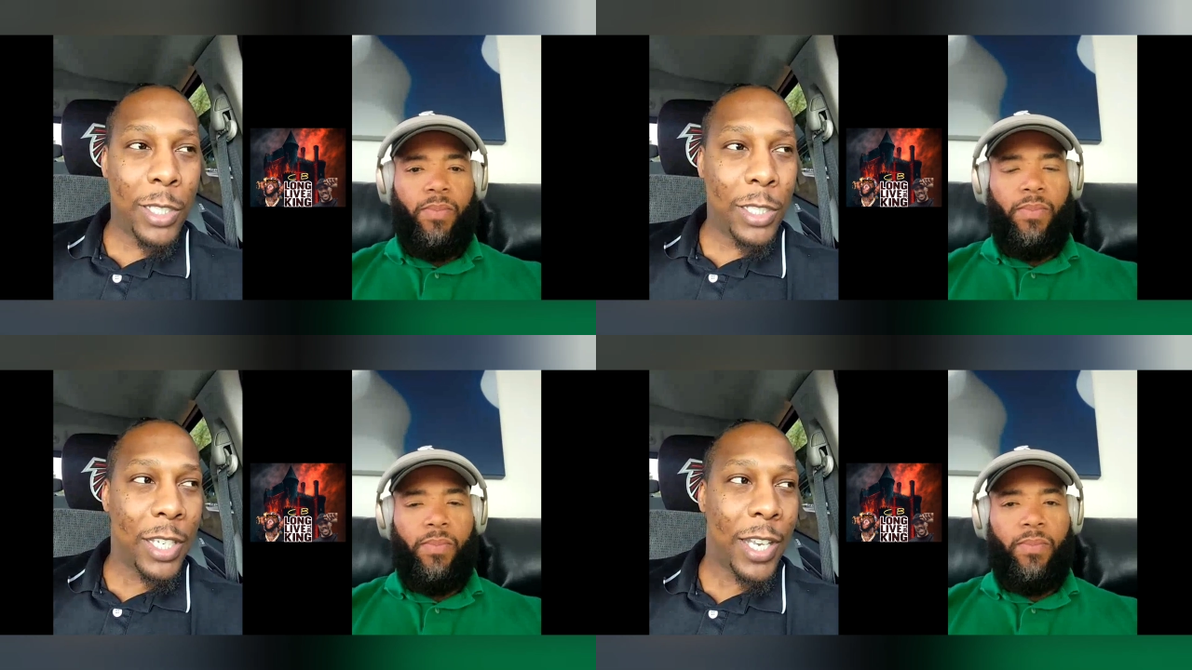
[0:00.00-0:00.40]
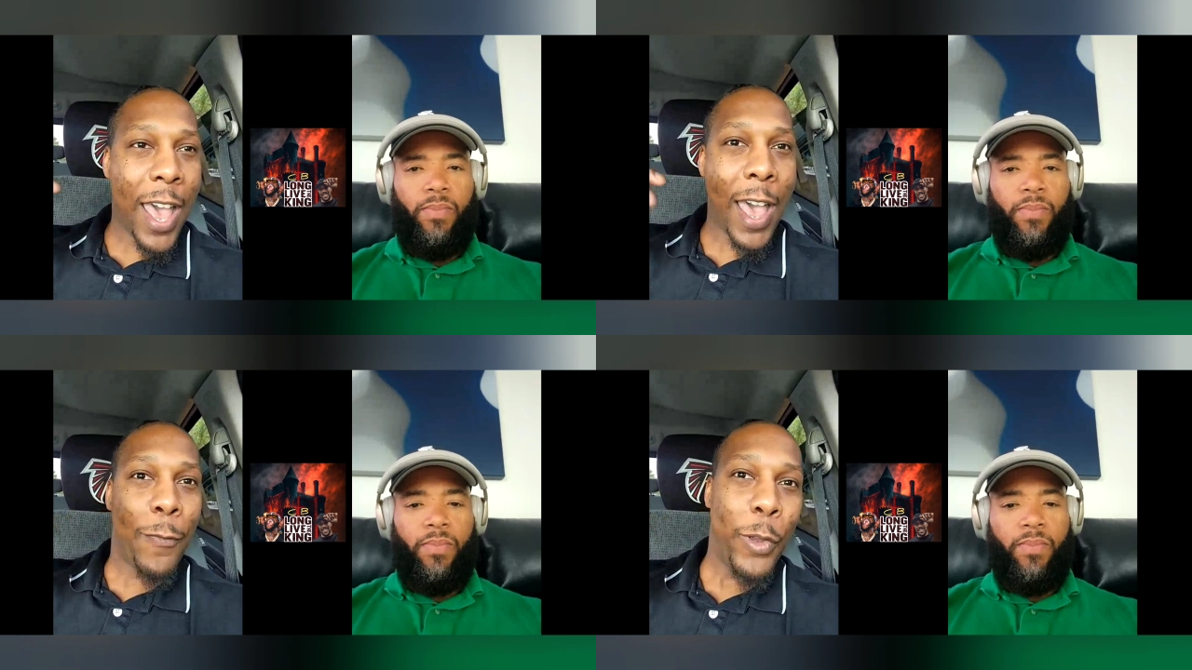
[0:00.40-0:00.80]
Speaker 1: punches, and
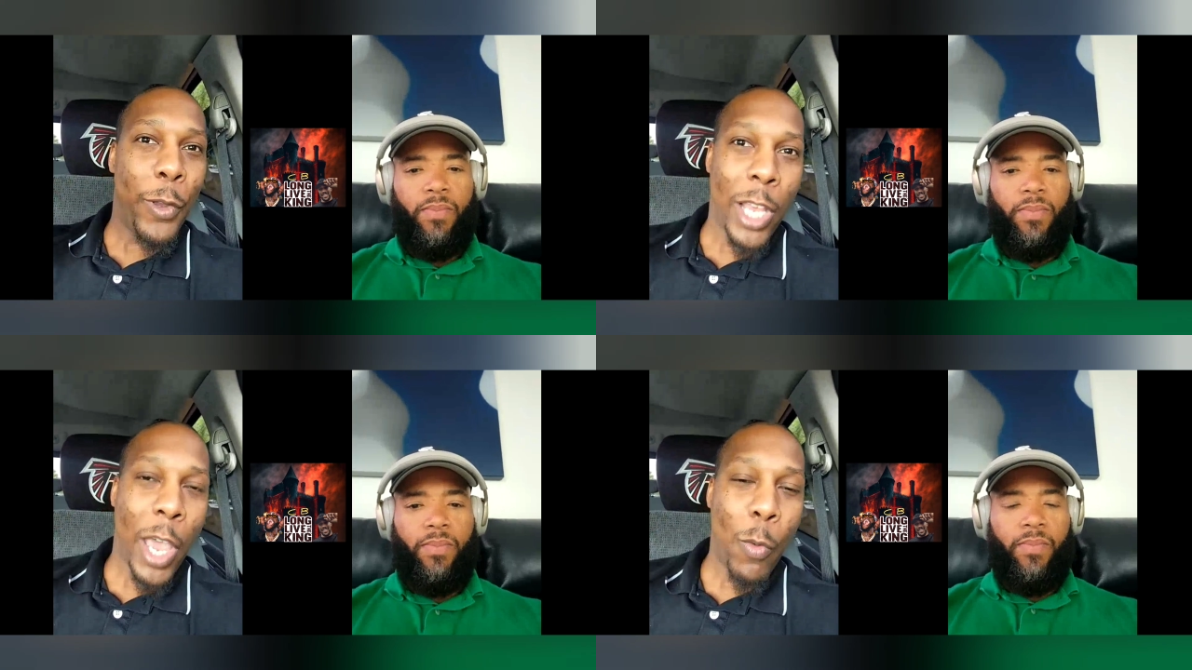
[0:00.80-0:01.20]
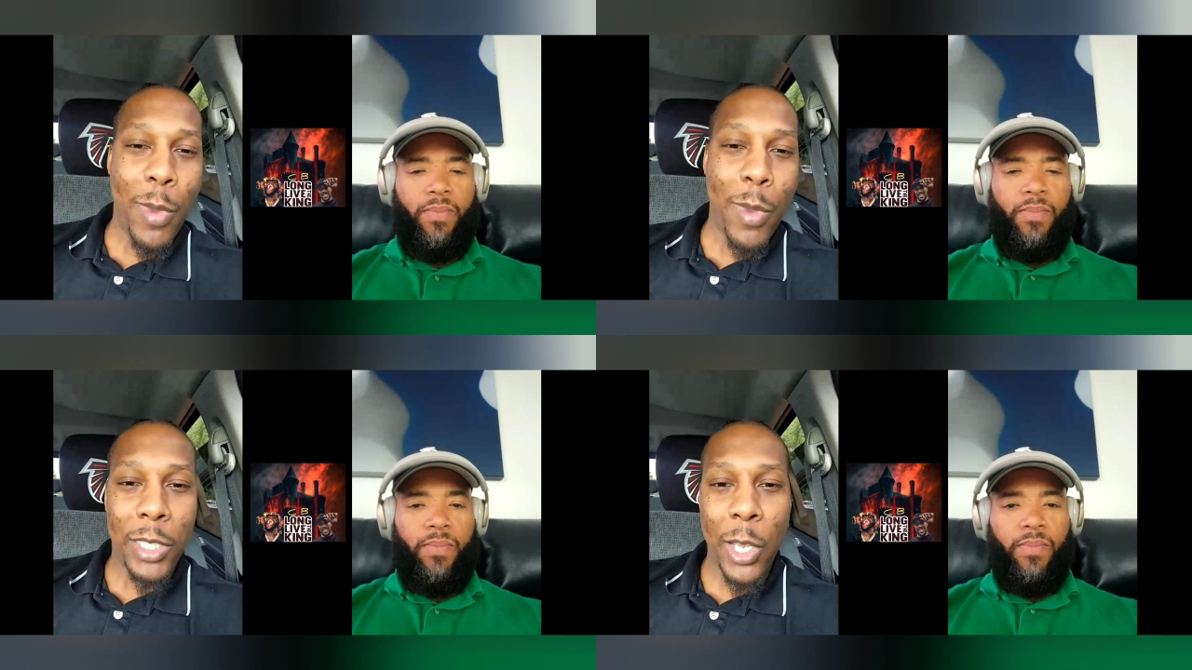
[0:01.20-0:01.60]
I feel like
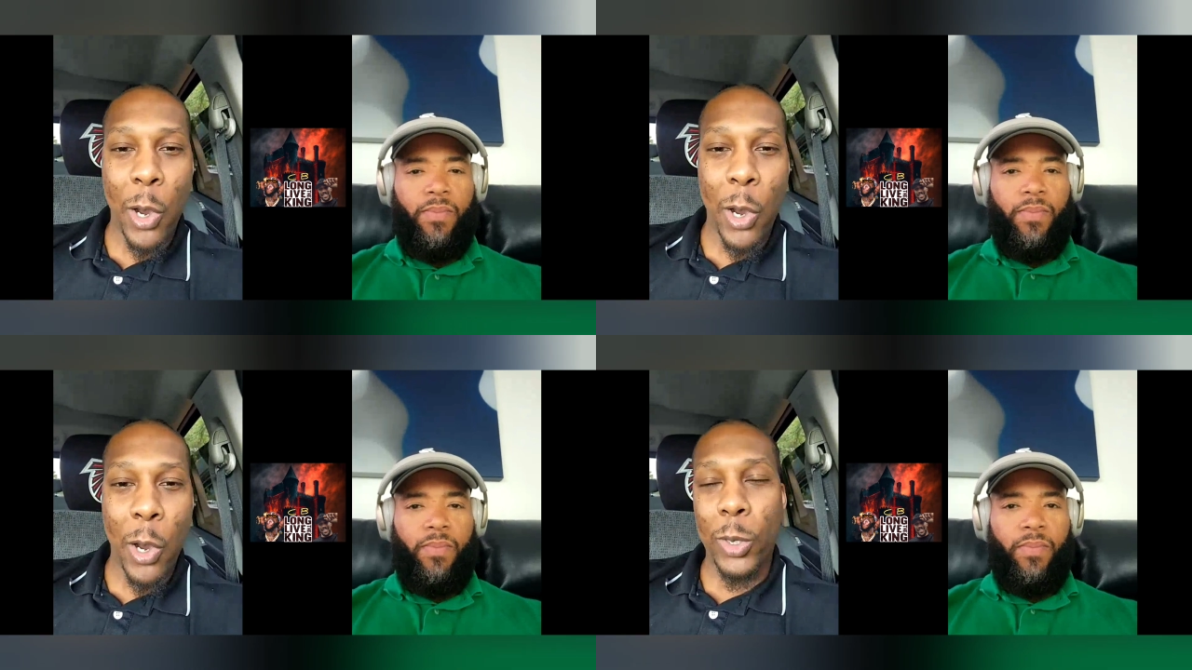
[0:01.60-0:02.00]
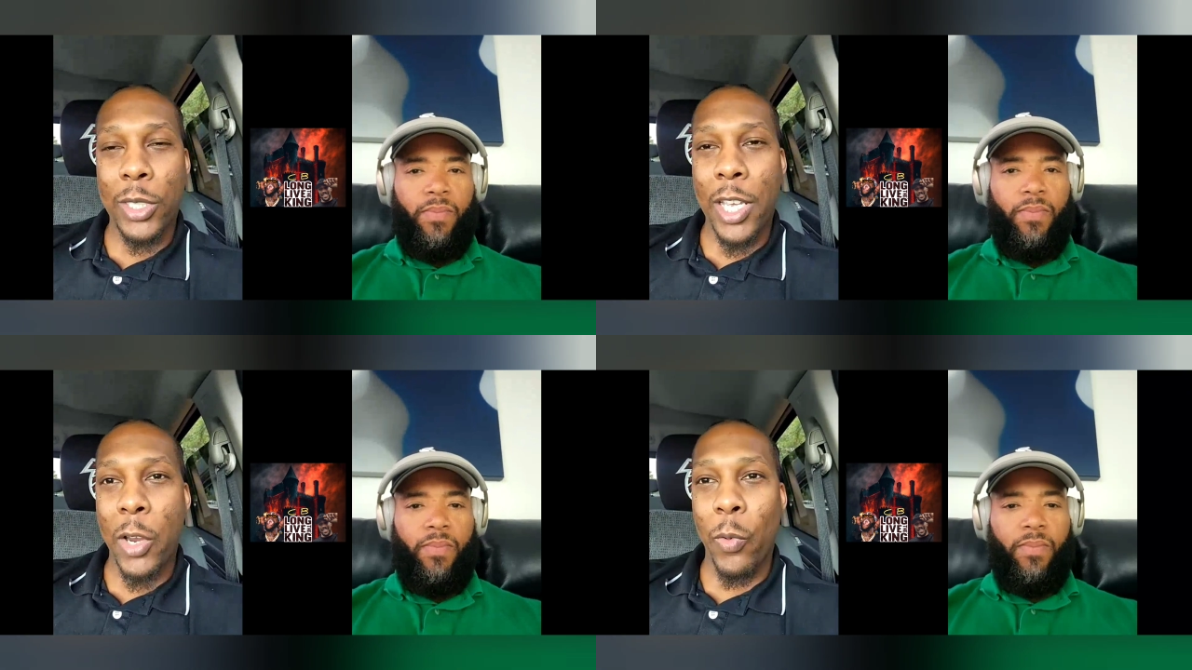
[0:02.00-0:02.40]
we missed out on
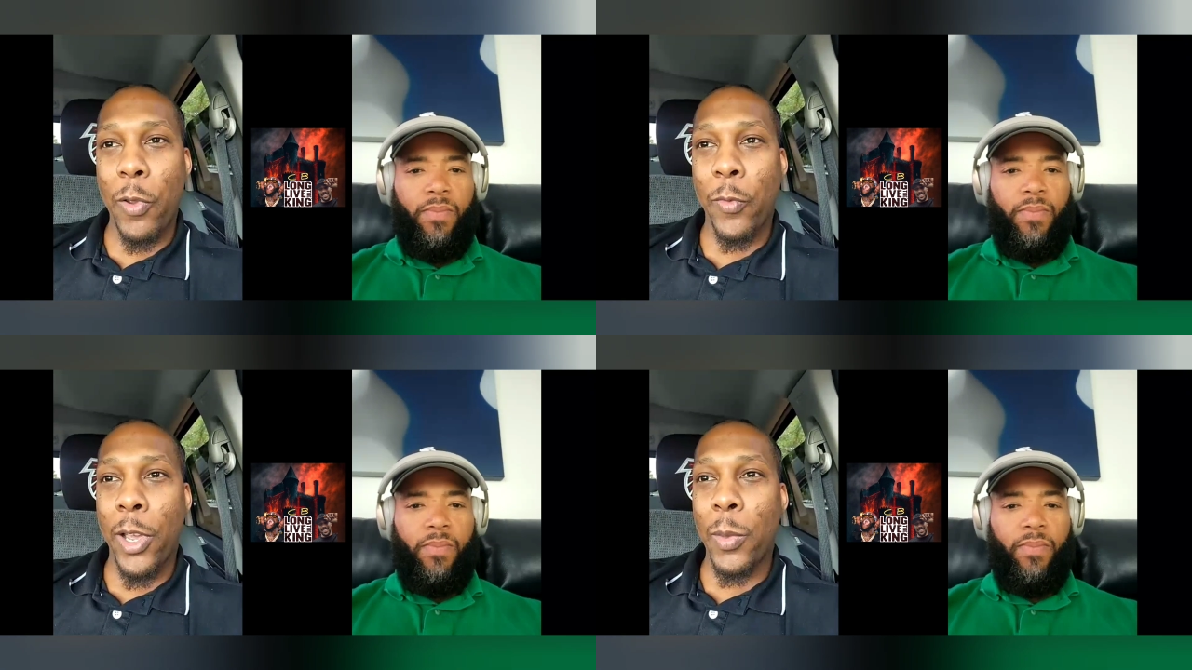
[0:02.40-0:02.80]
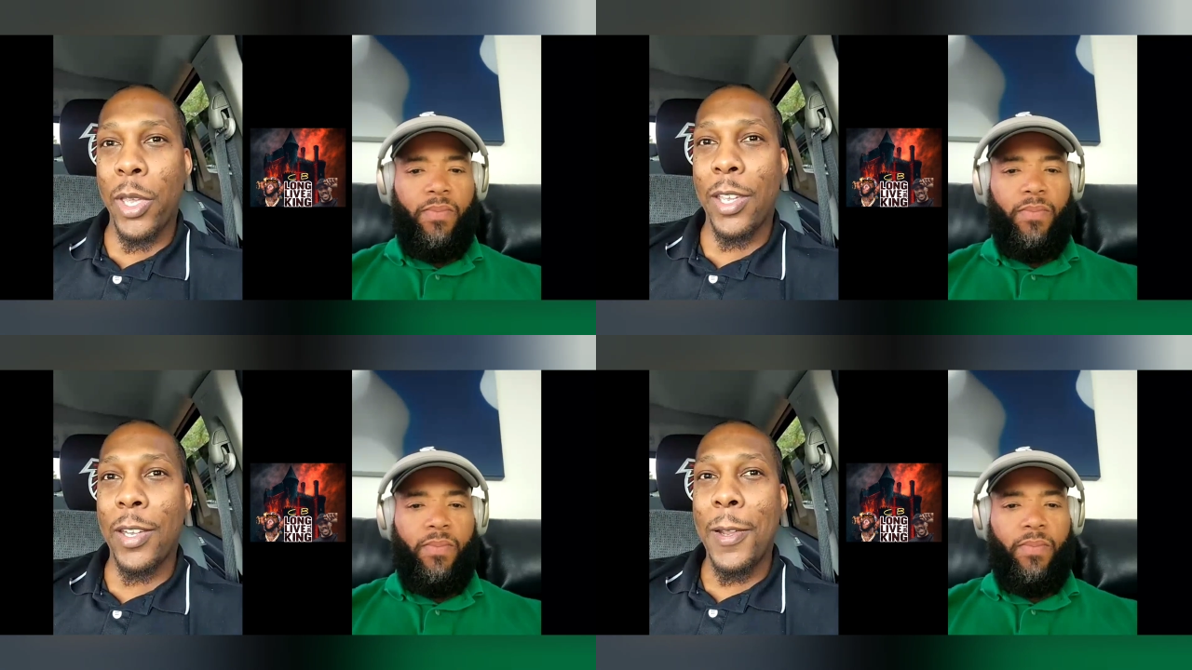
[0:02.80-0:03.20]
an all-time great
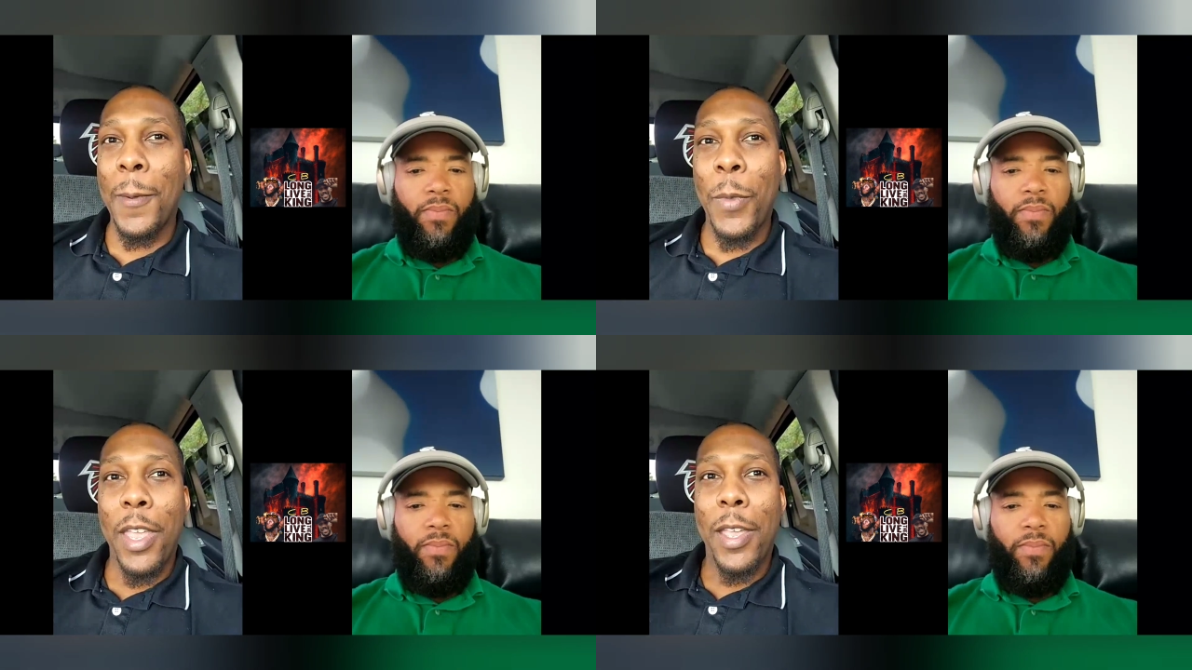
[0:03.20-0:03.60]
fight, man.